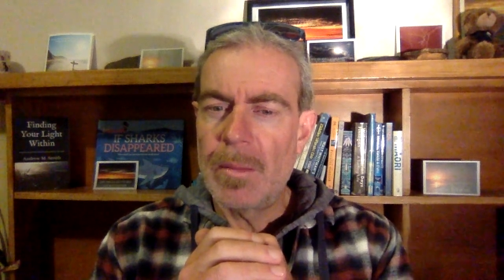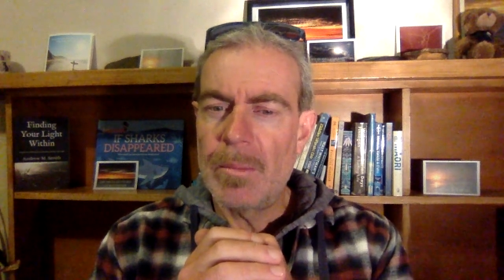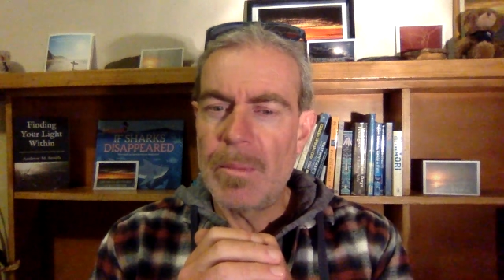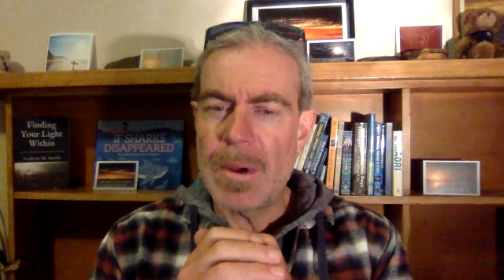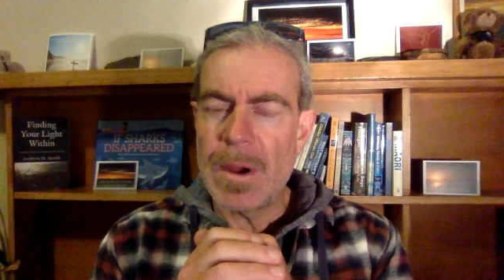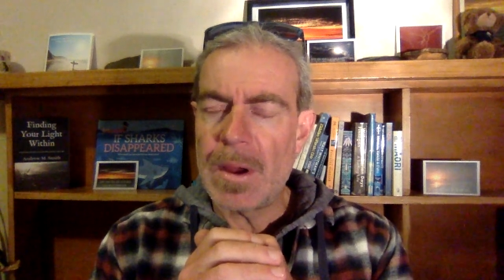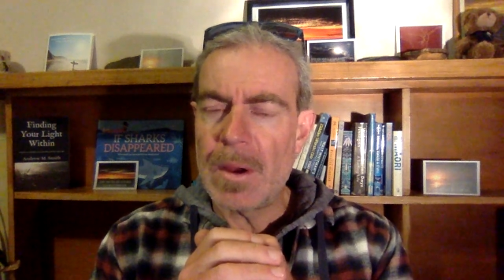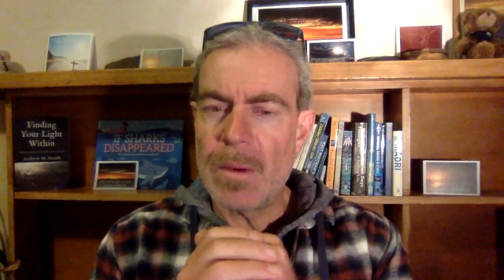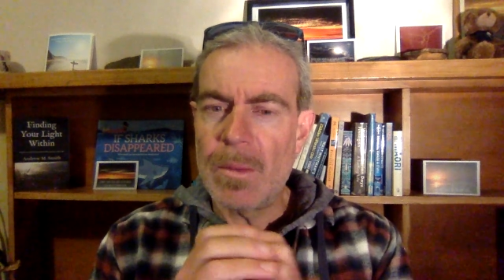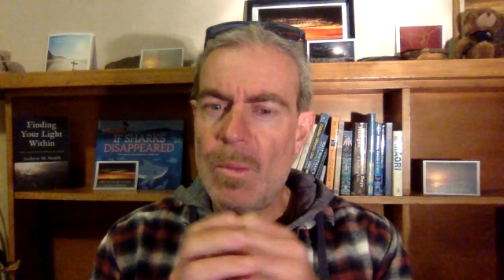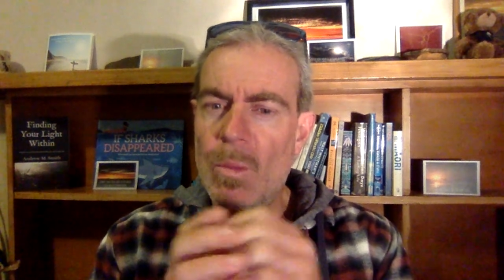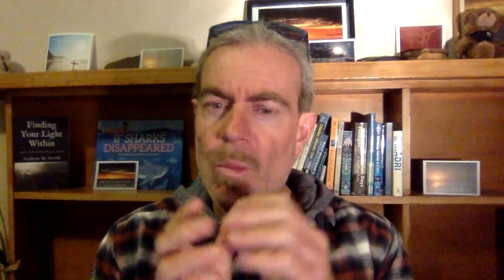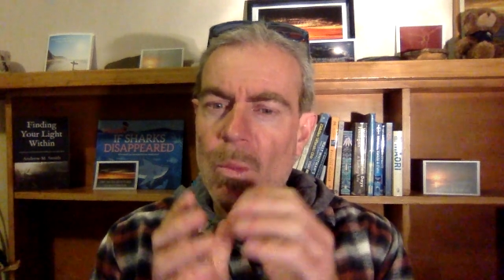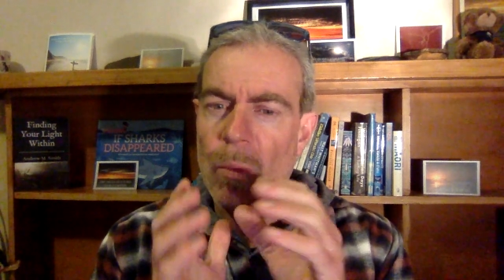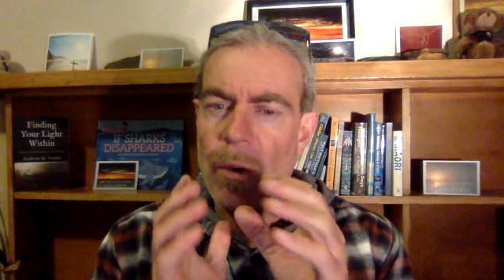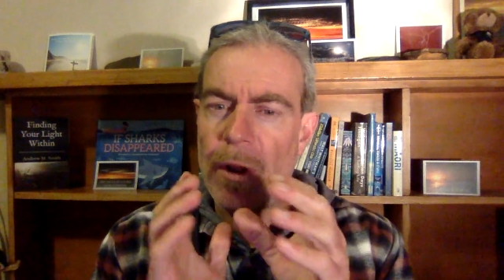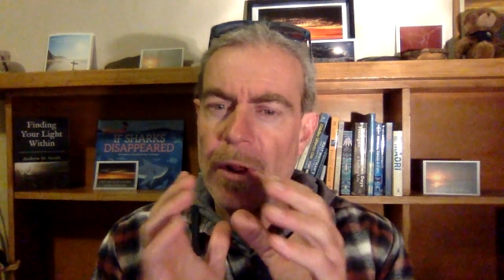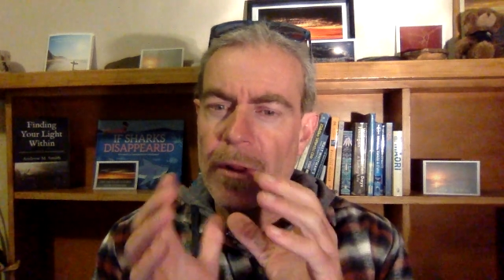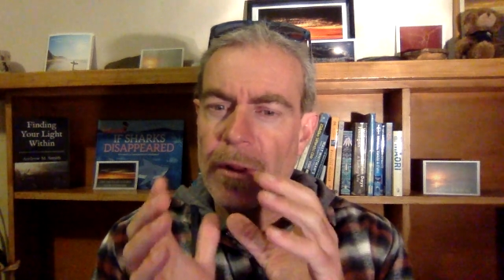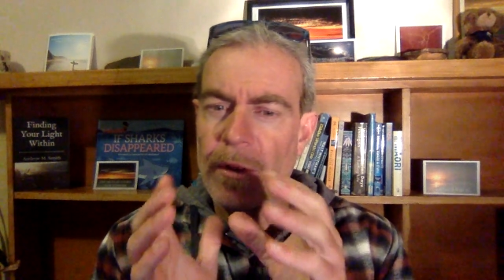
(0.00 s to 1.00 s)
But
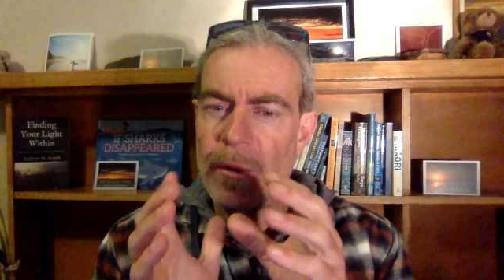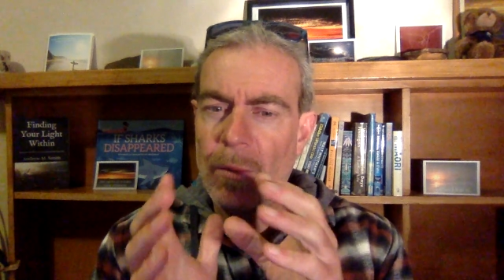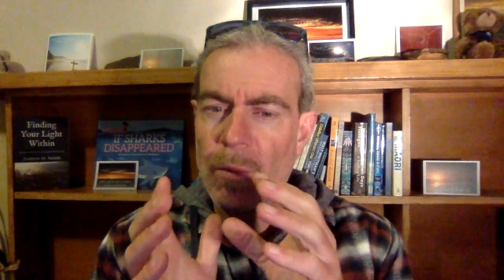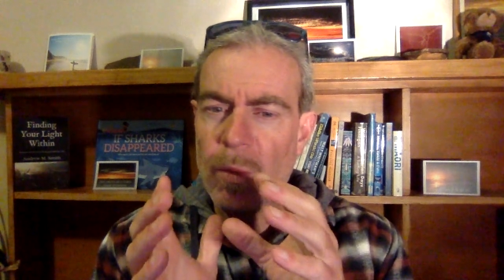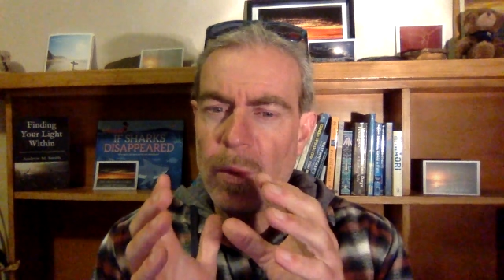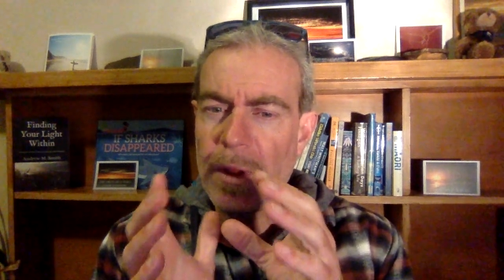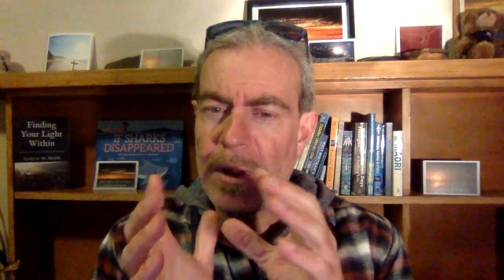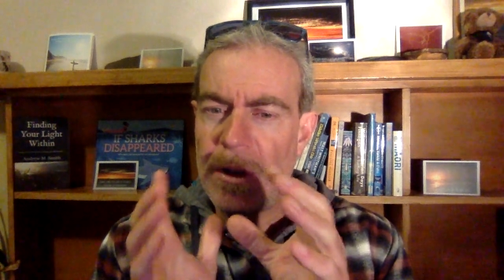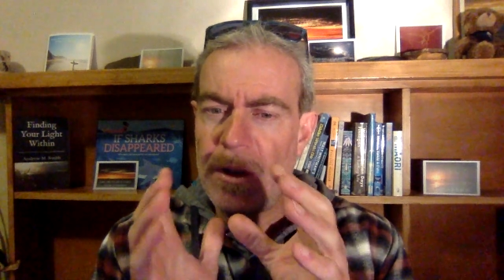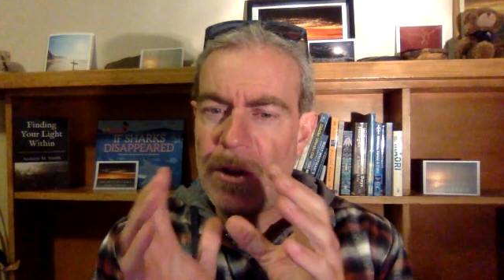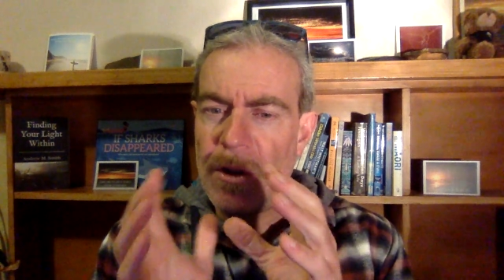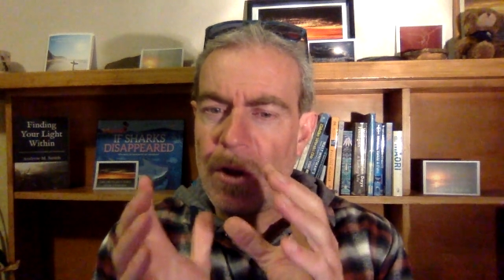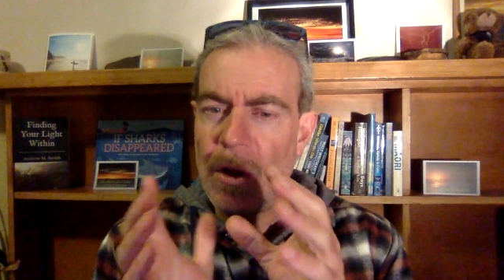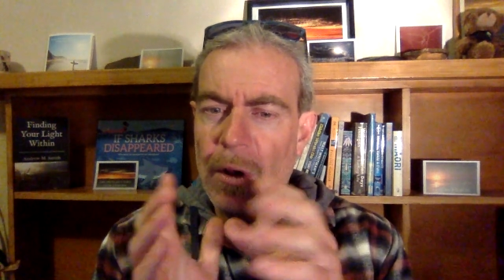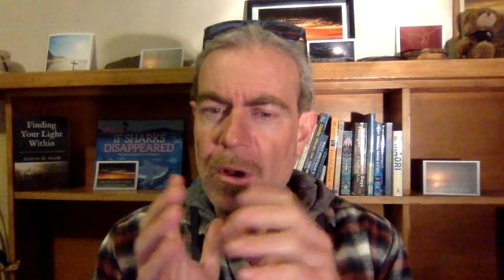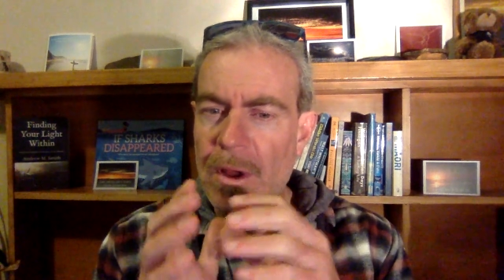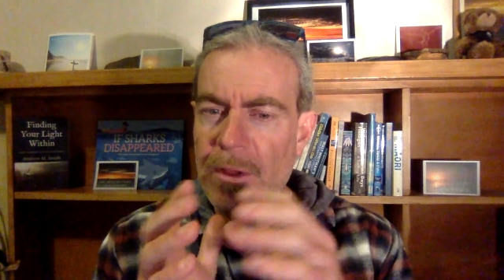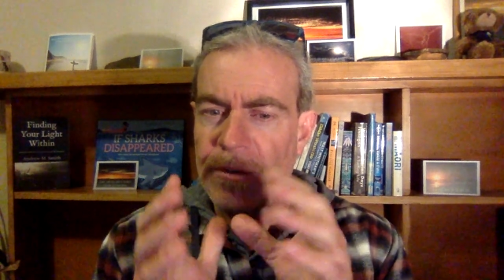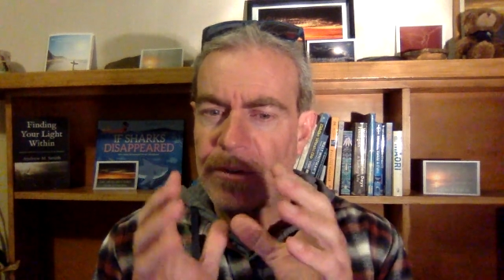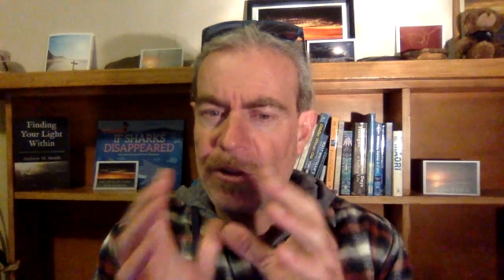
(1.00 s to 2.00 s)
we're
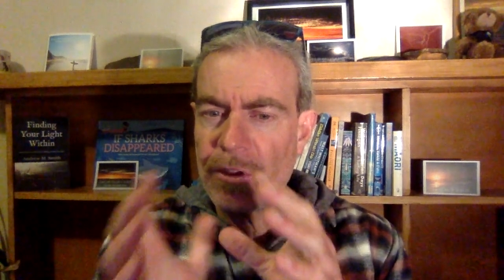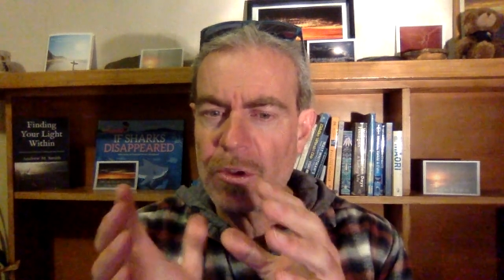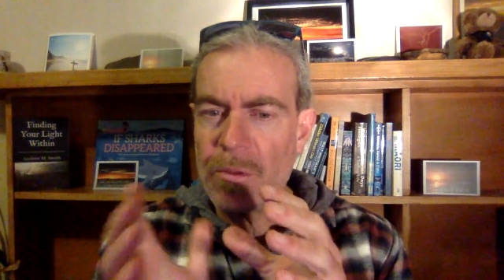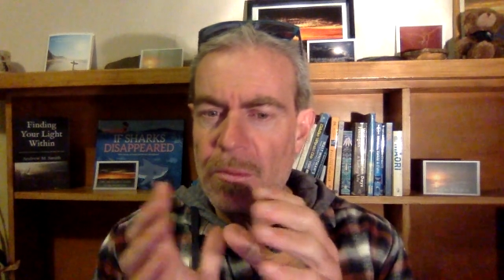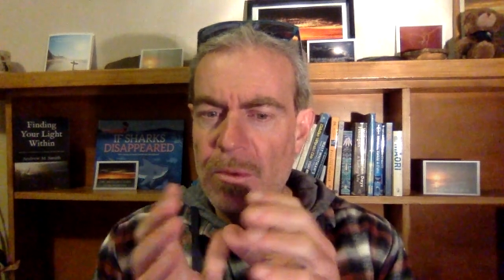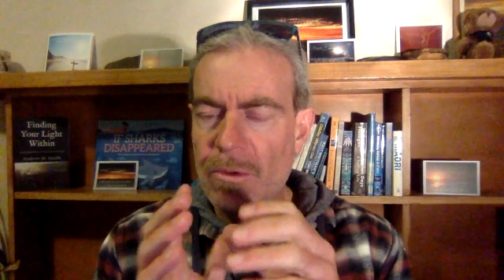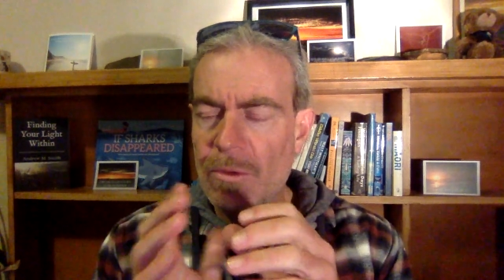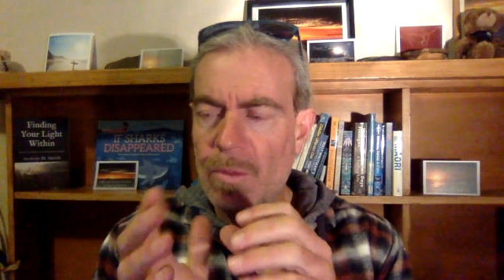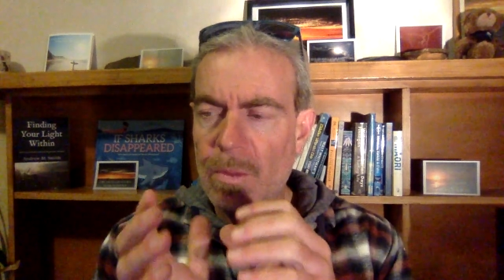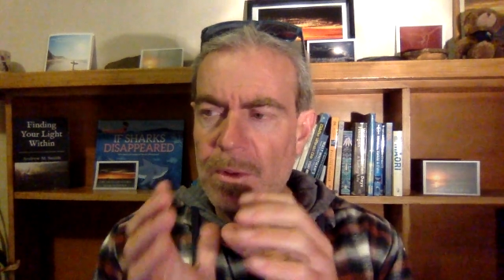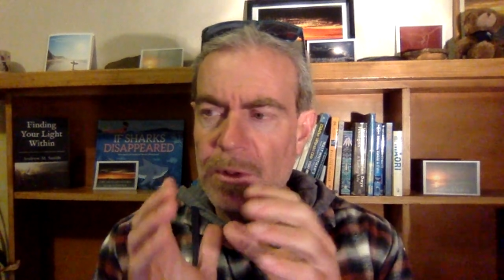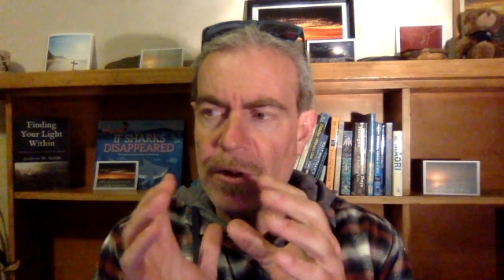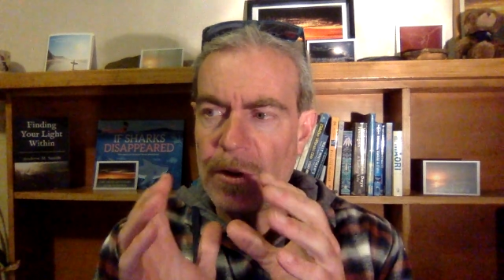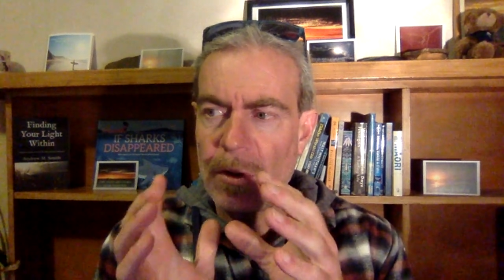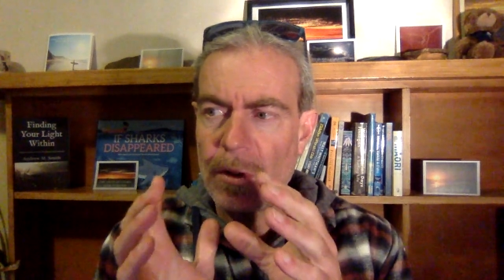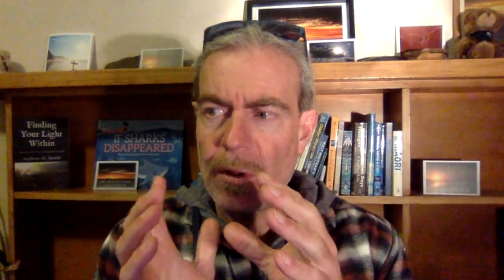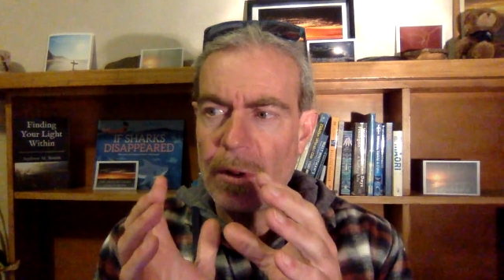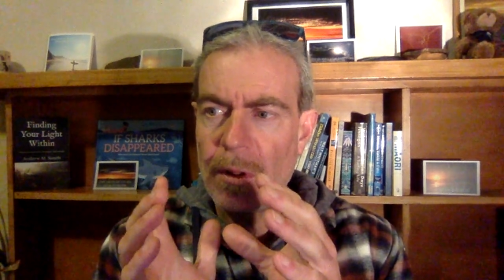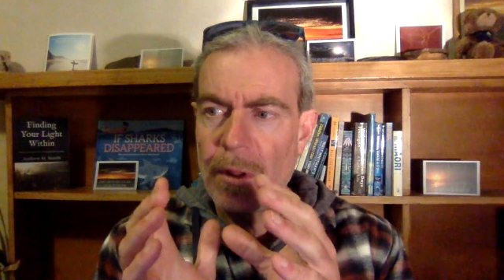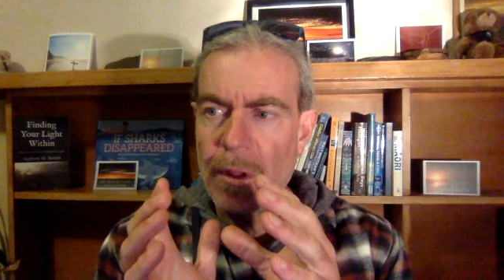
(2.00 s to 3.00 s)
not, as humans, we're not